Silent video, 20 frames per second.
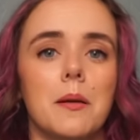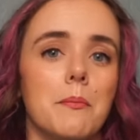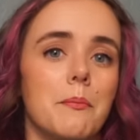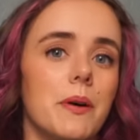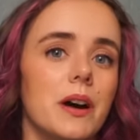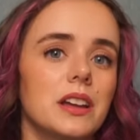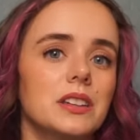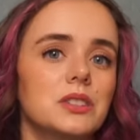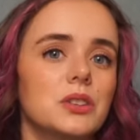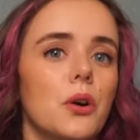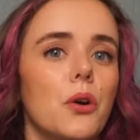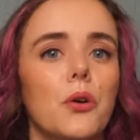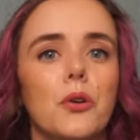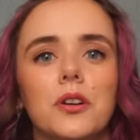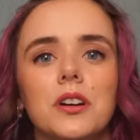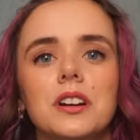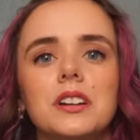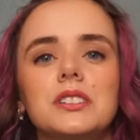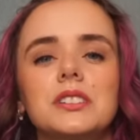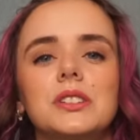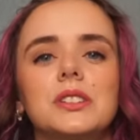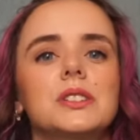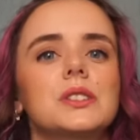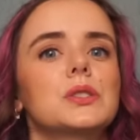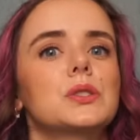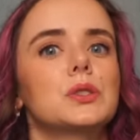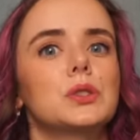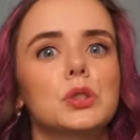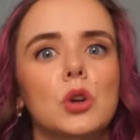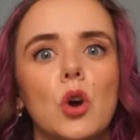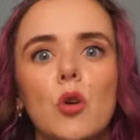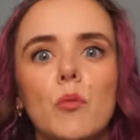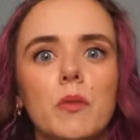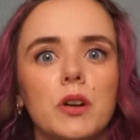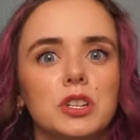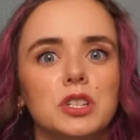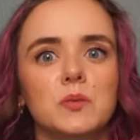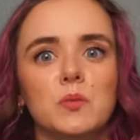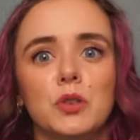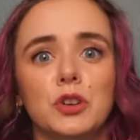But Aura does so
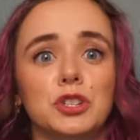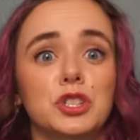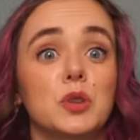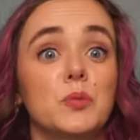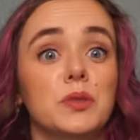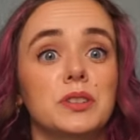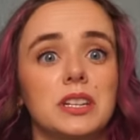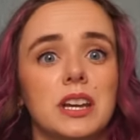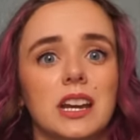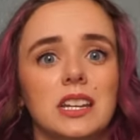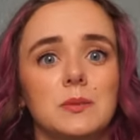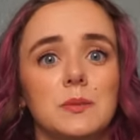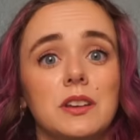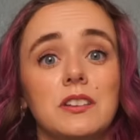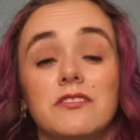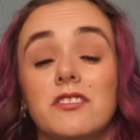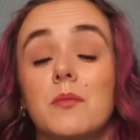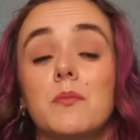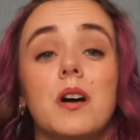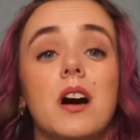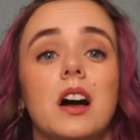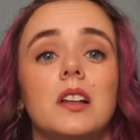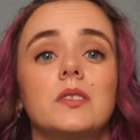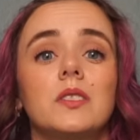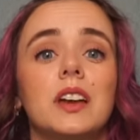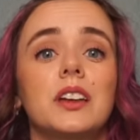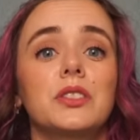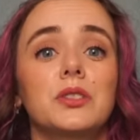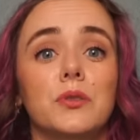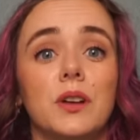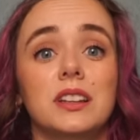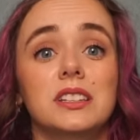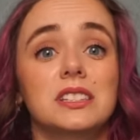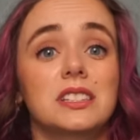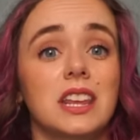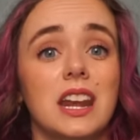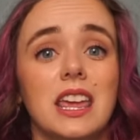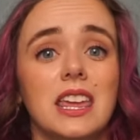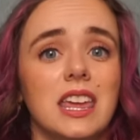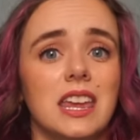much more to protect me from online threats
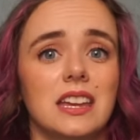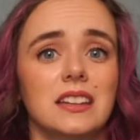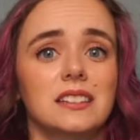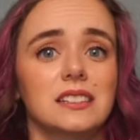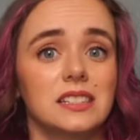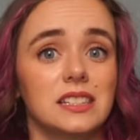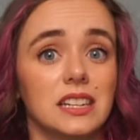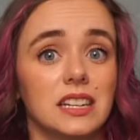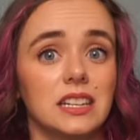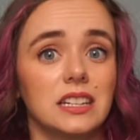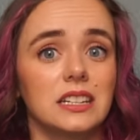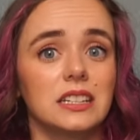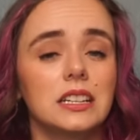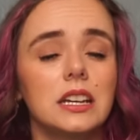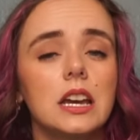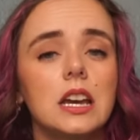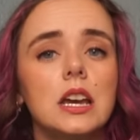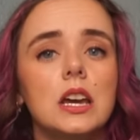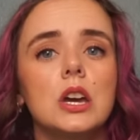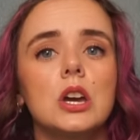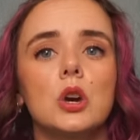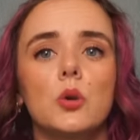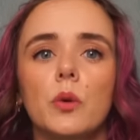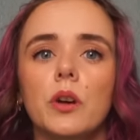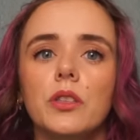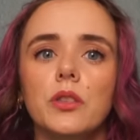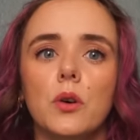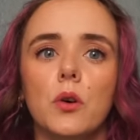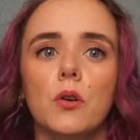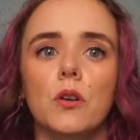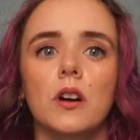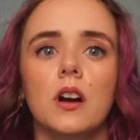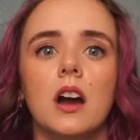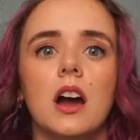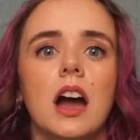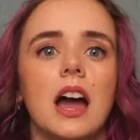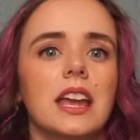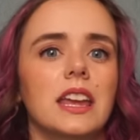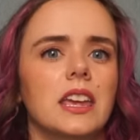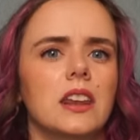that I can't see. With
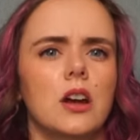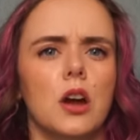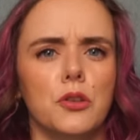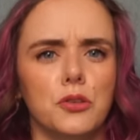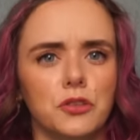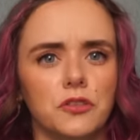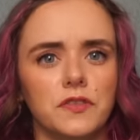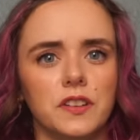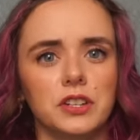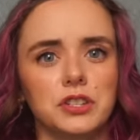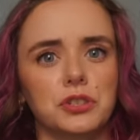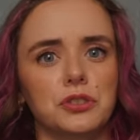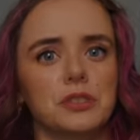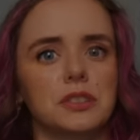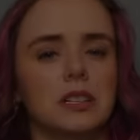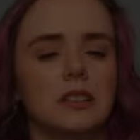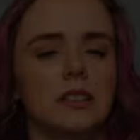Aura, I get other features